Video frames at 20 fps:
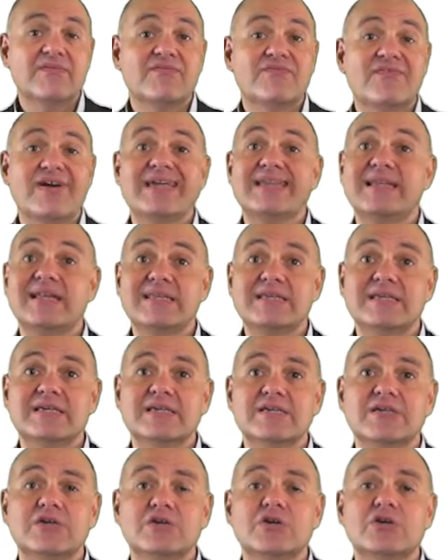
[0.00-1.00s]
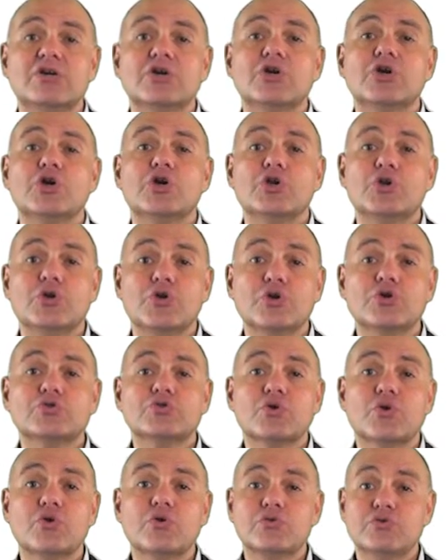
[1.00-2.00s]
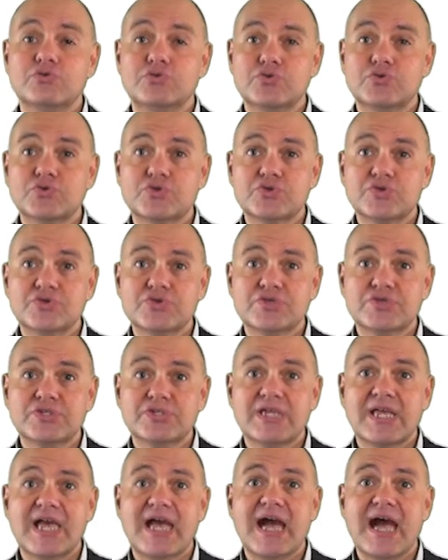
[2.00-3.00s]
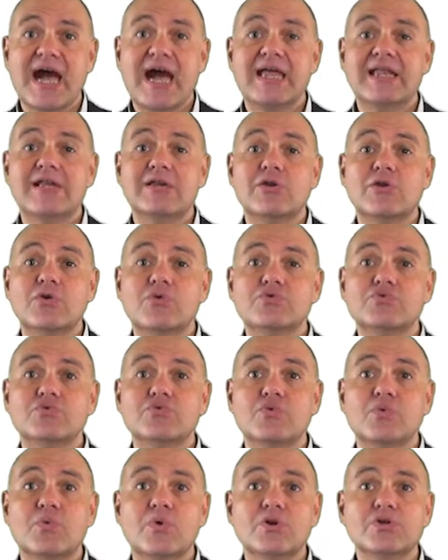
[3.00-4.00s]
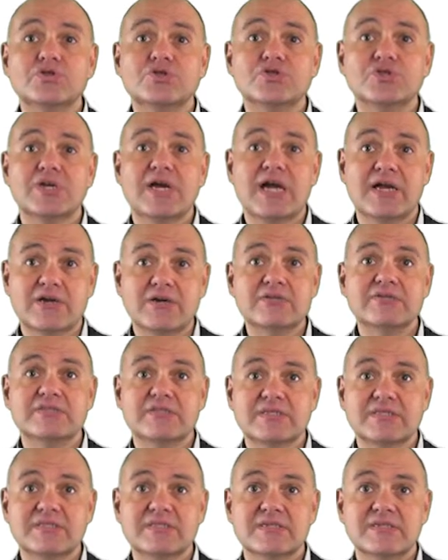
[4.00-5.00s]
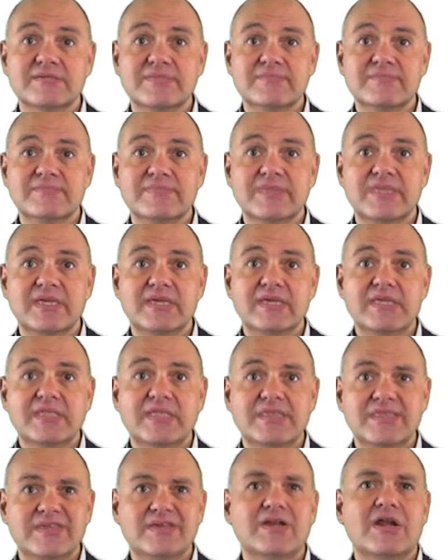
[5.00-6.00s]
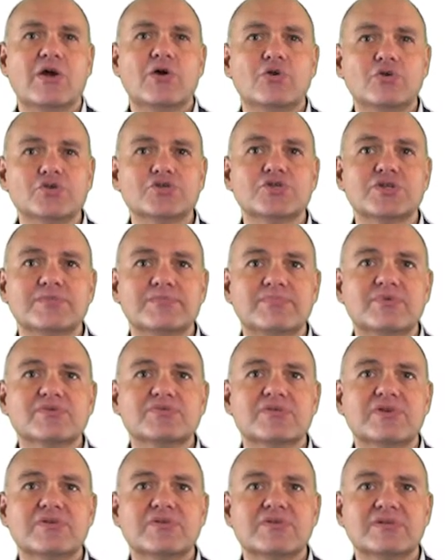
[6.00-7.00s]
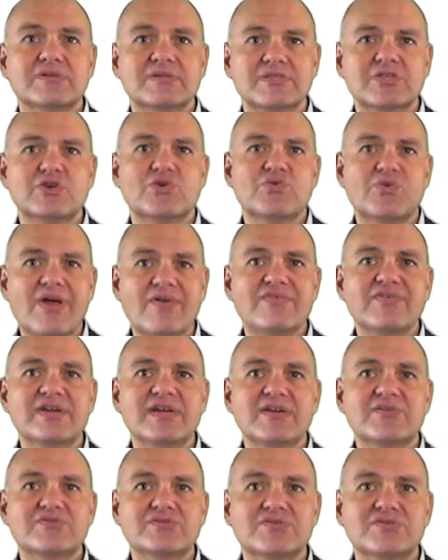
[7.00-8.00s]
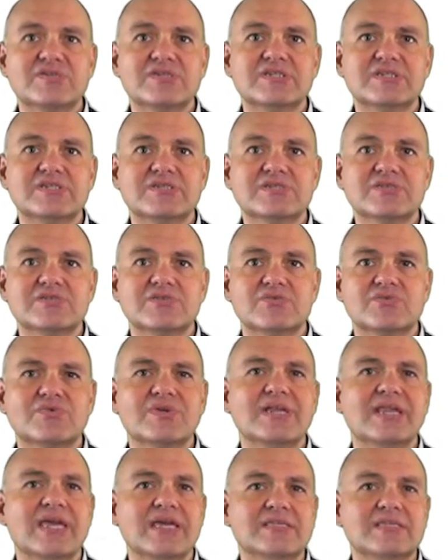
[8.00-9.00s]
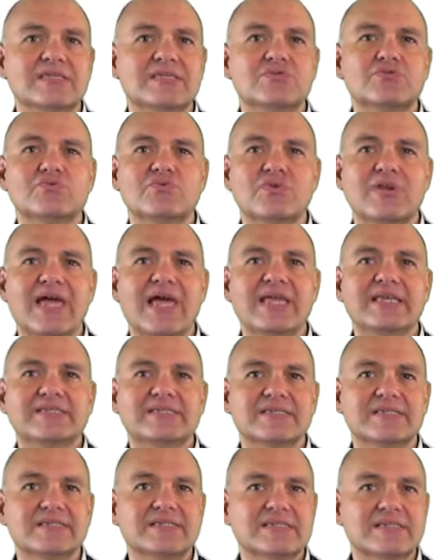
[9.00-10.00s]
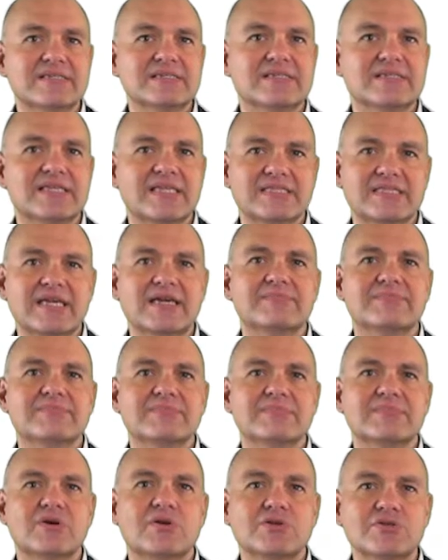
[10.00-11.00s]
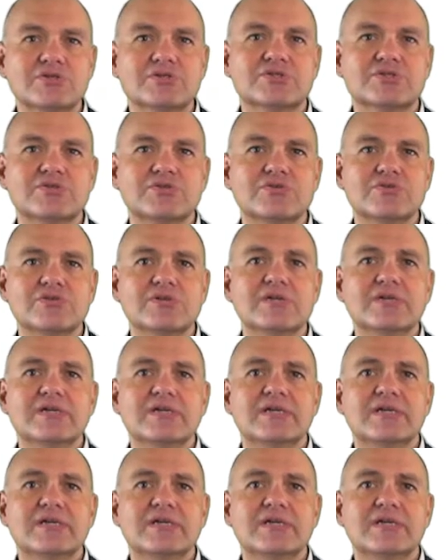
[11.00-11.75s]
Finally, not all users are allowed to watch a content. There are also important geographical restrictions related to licensing that can also